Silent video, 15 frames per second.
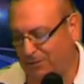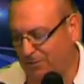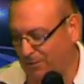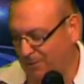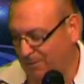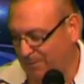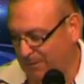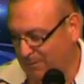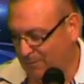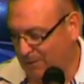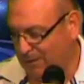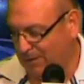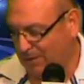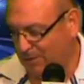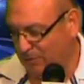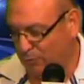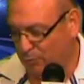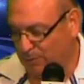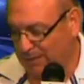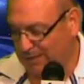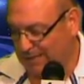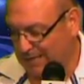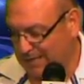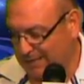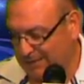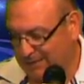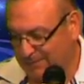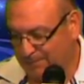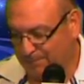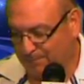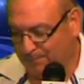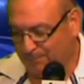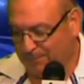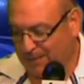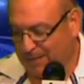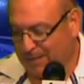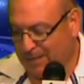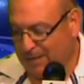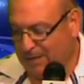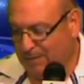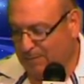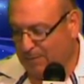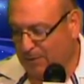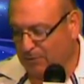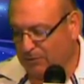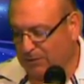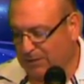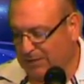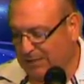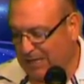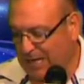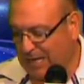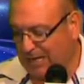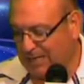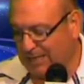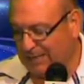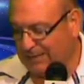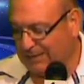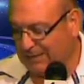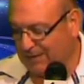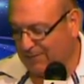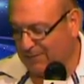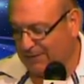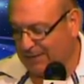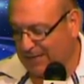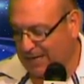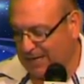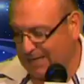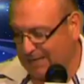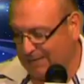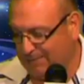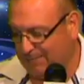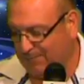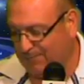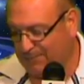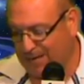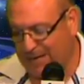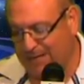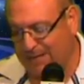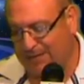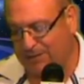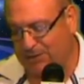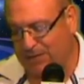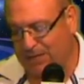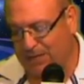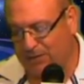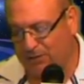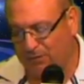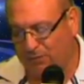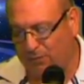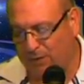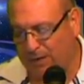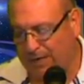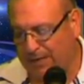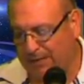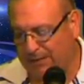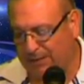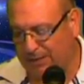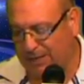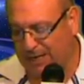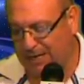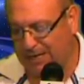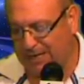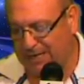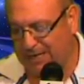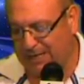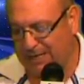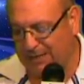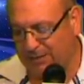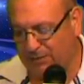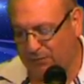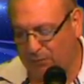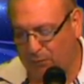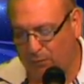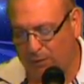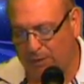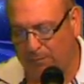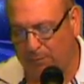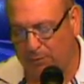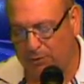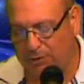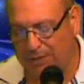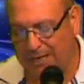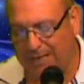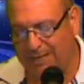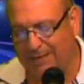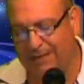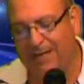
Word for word: Going to be one of those weekends. Mostly cloudy, 78. Now, the chance of rain today is 40%.